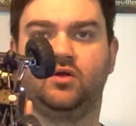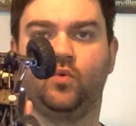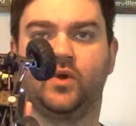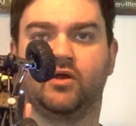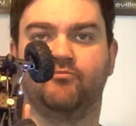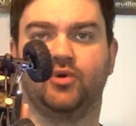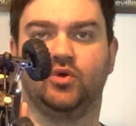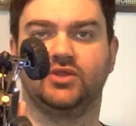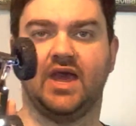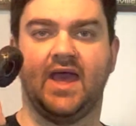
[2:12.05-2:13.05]
where
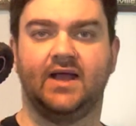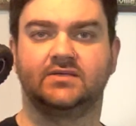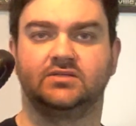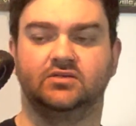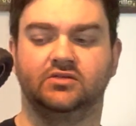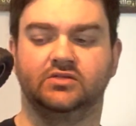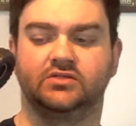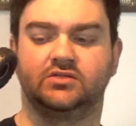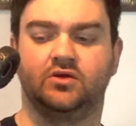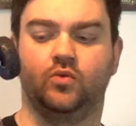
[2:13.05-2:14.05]
both
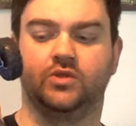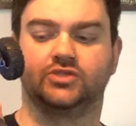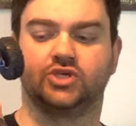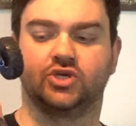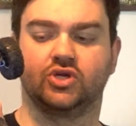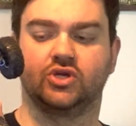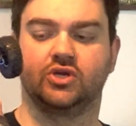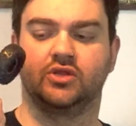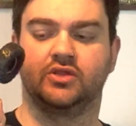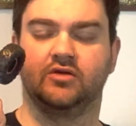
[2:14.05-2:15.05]
axles will turn
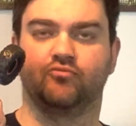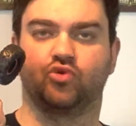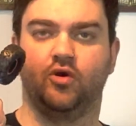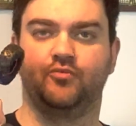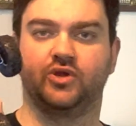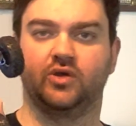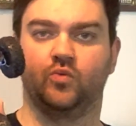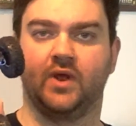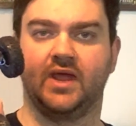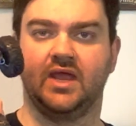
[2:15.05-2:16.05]
the appropriate
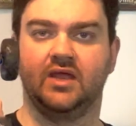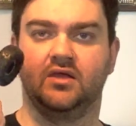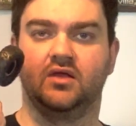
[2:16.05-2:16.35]
way